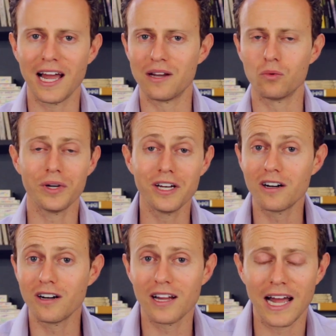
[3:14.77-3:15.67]
and
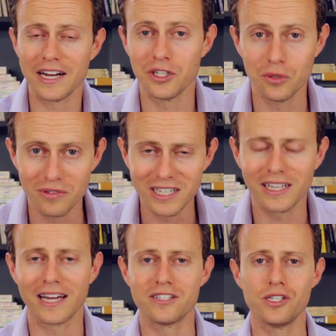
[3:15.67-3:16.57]
weird and
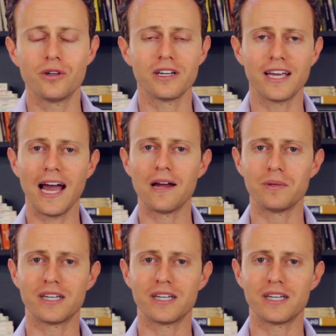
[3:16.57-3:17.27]
unique as you can get,